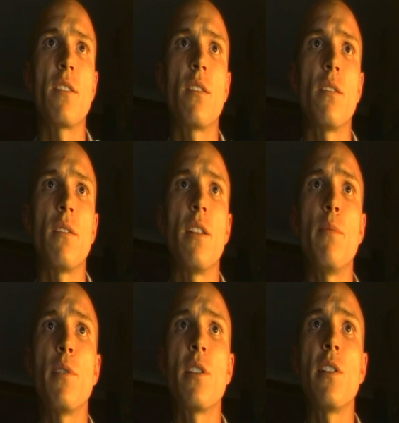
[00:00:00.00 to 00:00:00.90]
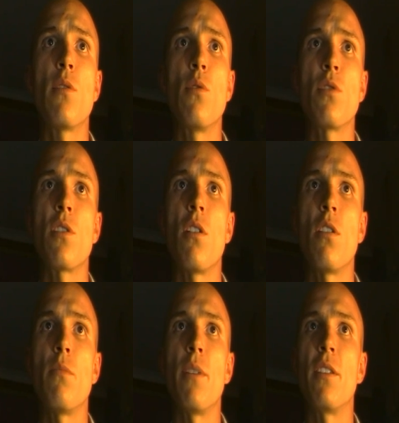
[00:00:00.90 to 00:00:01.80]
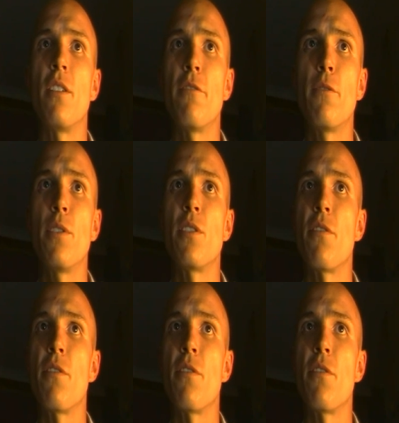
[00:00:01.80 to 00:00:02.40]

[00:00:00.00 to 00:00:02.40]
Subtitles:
is deliberately causing harm and therefore